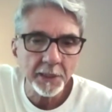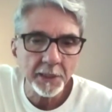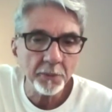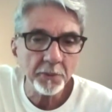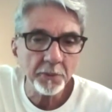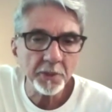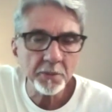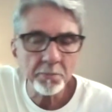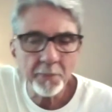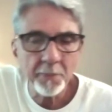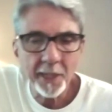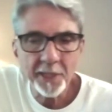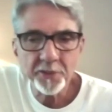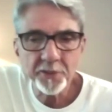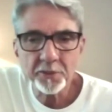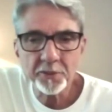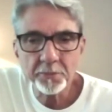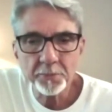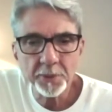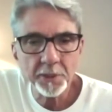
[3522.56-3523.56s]
which
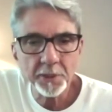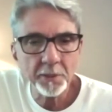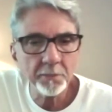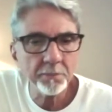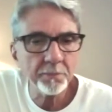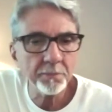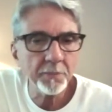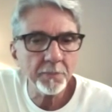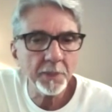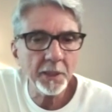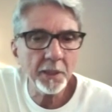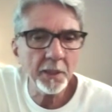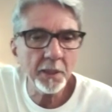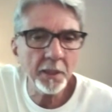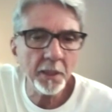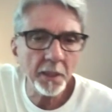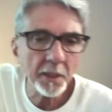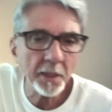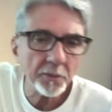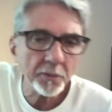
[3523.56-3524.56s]
must be
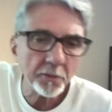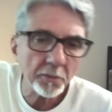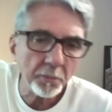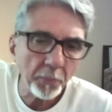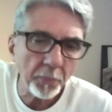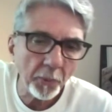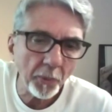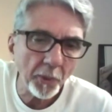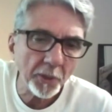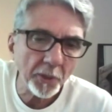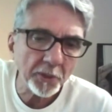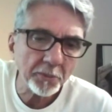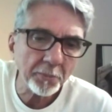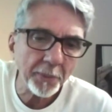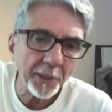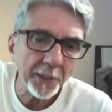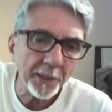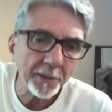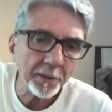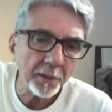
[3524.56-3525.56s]
supported
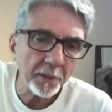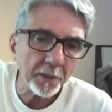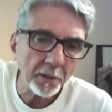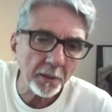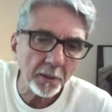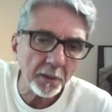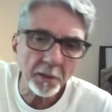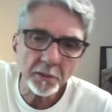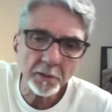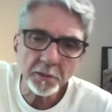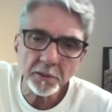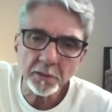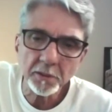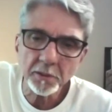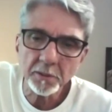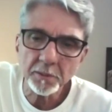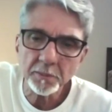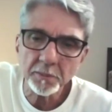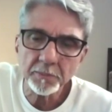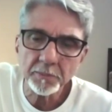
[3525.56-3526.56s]
by the
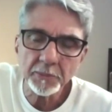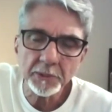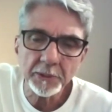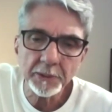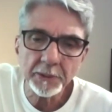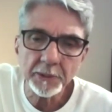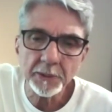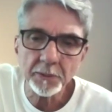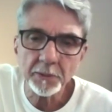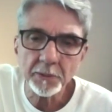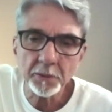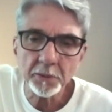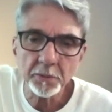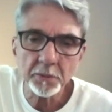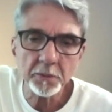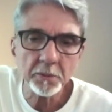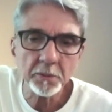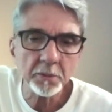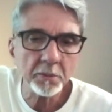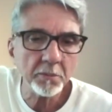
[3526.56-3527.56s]
earth, a
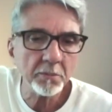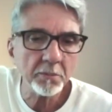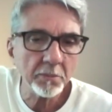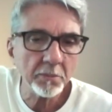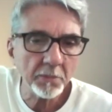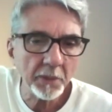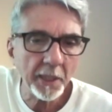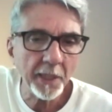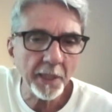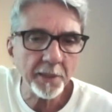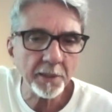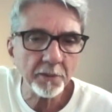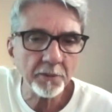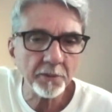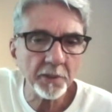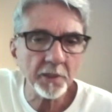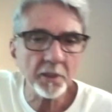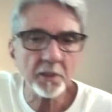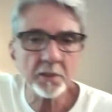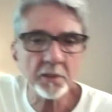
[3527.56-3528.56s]
good kind
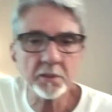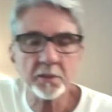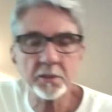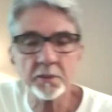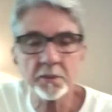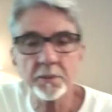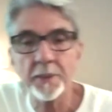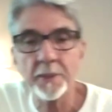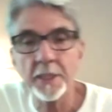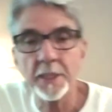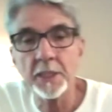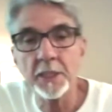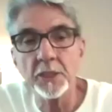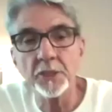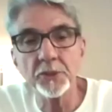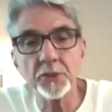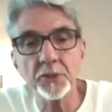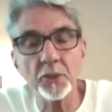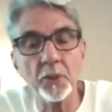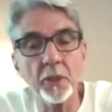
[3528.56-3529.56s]
of earth.
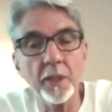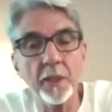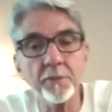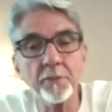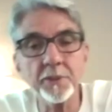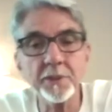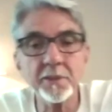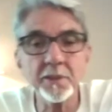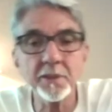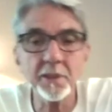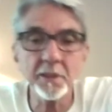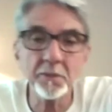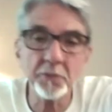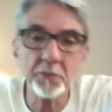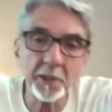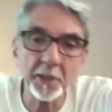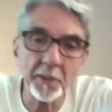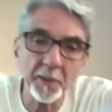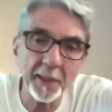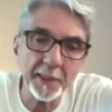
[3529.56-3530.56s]
So everything
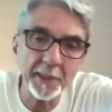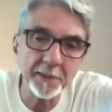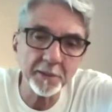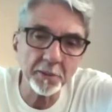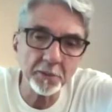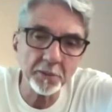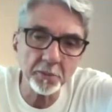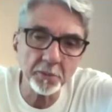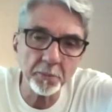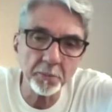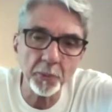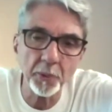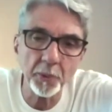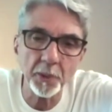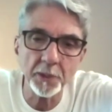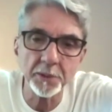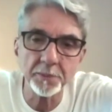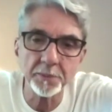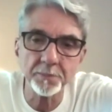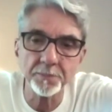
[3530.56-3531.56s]
requires a
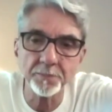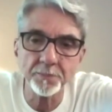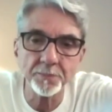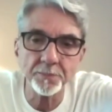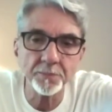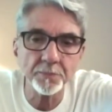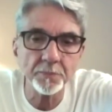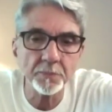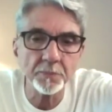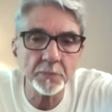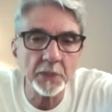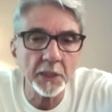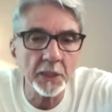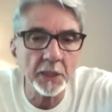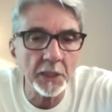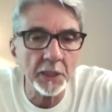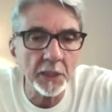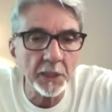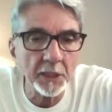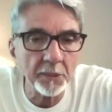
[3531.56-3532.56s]
support.
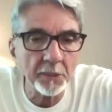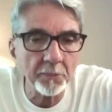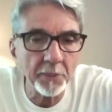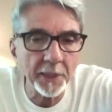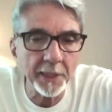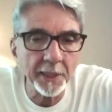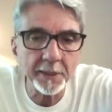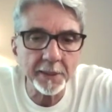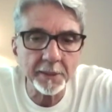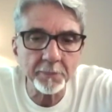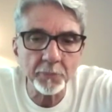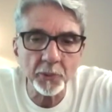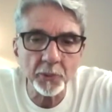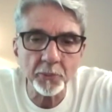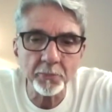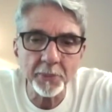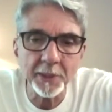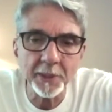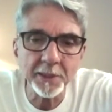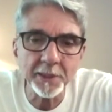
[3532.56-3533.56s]
But
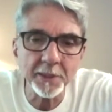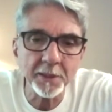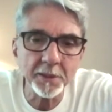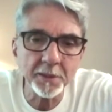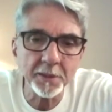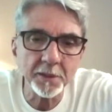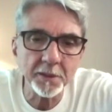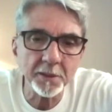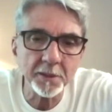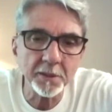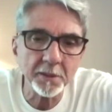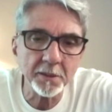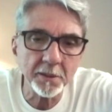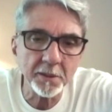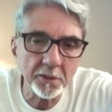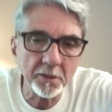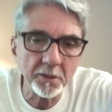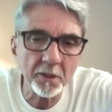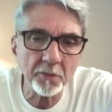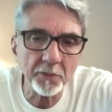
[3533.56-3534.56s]
Brahman
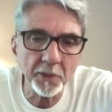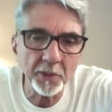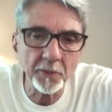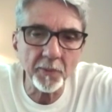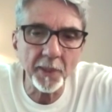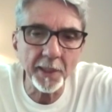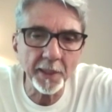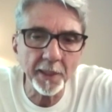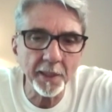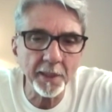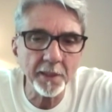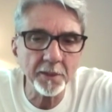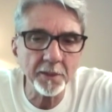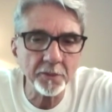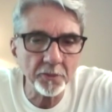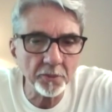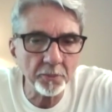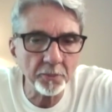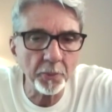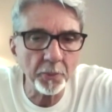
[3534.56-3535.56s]
does not require any
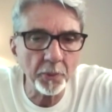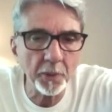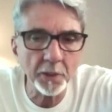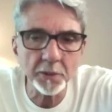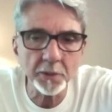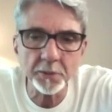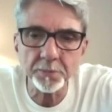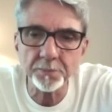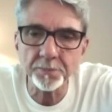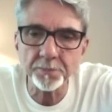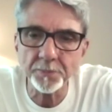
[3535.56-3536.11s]
support.